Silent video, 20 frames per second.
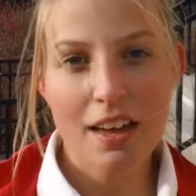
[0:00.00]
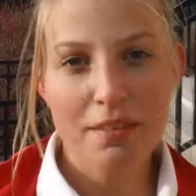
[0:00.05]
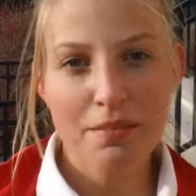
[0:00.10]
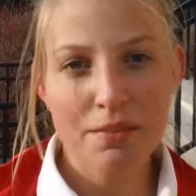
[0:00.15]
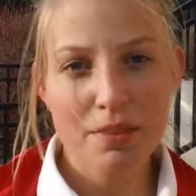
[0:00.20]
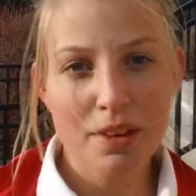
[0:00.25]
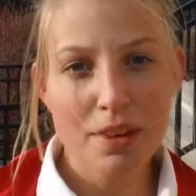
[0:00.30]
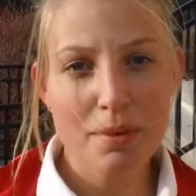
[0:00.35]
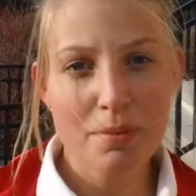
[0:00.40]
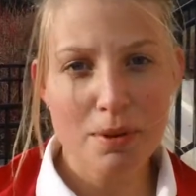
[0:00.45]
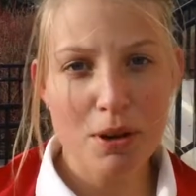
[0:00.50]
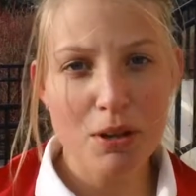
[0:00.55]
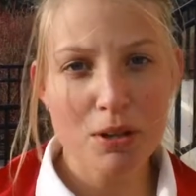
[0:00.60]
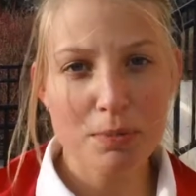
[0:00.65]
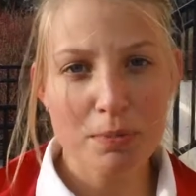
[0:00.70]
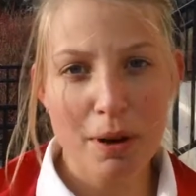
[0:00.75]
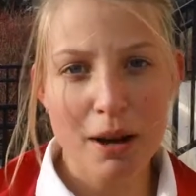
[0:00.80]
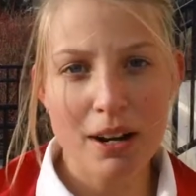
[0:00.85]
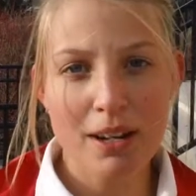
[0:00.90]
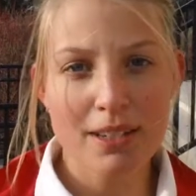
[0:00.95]
For the
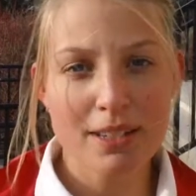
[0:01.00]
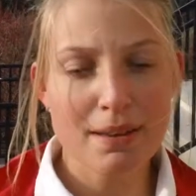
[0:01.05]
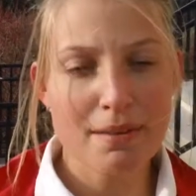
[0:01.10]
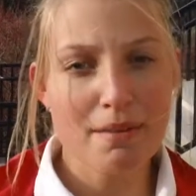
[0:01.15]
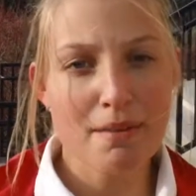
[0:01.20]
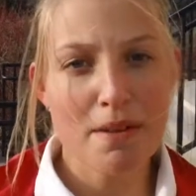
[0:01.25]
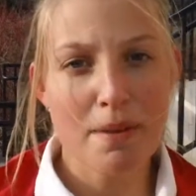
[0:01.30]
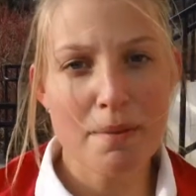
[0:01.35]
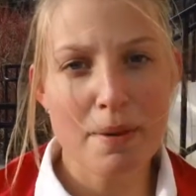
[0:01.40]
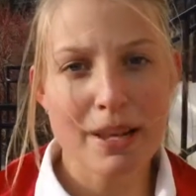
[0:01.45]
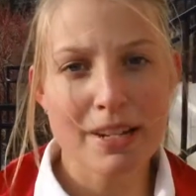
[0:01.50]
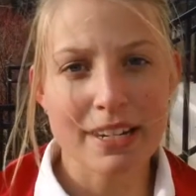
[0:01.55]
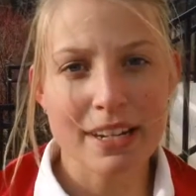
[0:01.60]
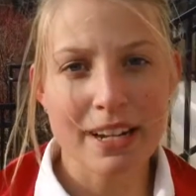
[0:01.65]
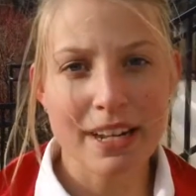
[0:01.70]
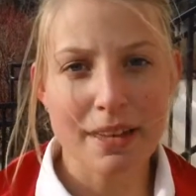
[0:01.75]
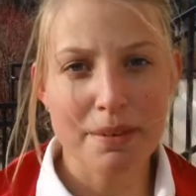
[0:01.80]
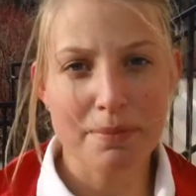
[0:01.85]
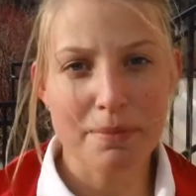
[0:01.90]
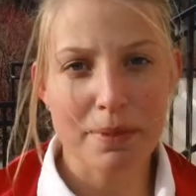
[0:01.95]
most part. Some of them I
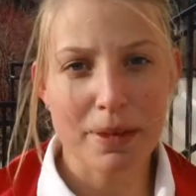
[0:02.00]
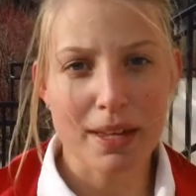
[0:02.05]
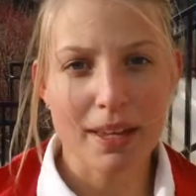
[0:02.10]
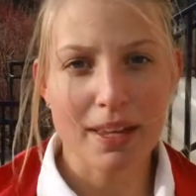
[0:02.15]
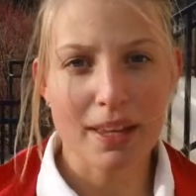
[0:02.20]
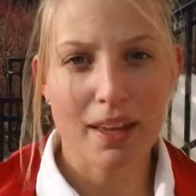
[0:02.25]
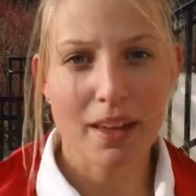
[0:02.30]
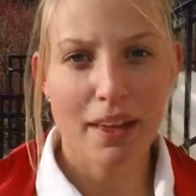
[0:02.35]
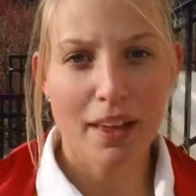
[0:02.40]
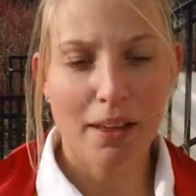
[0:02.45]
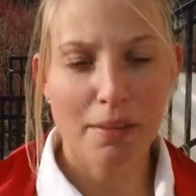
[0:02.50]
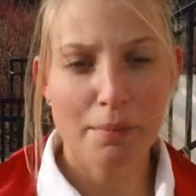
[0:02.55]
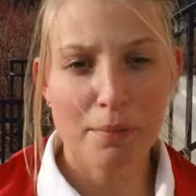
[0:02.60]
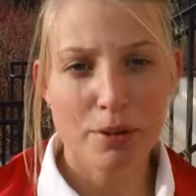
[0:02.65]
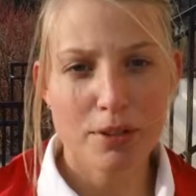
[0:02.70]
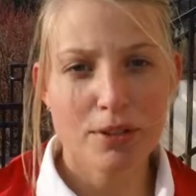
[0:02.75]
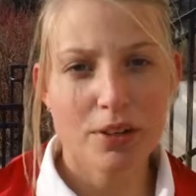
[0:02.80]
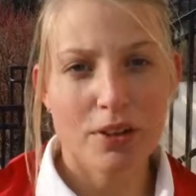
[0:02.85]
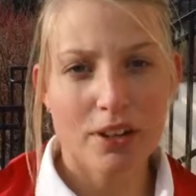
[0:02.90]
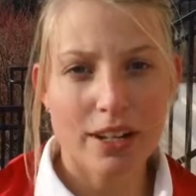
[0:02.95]
didn't, but a
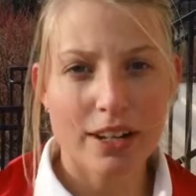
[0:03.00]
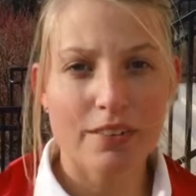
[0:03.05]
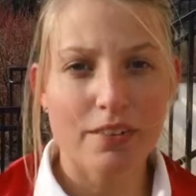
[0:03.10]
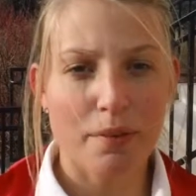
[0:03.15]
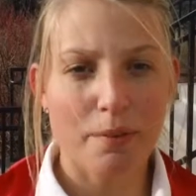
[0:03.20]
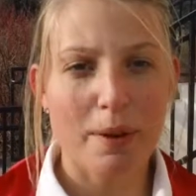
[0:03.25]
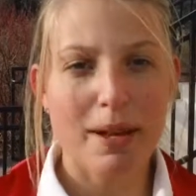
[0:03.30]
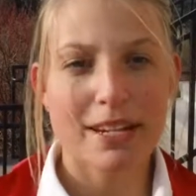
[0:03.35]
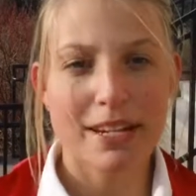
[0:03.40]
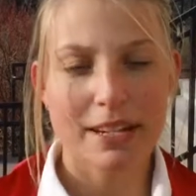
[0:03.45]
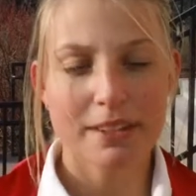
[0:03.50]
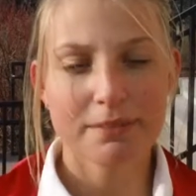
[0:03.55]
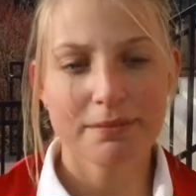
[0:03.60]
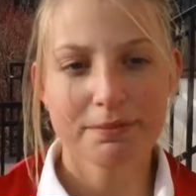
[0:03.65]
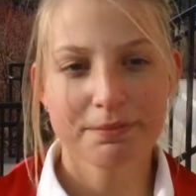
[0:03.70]
majority of them I did.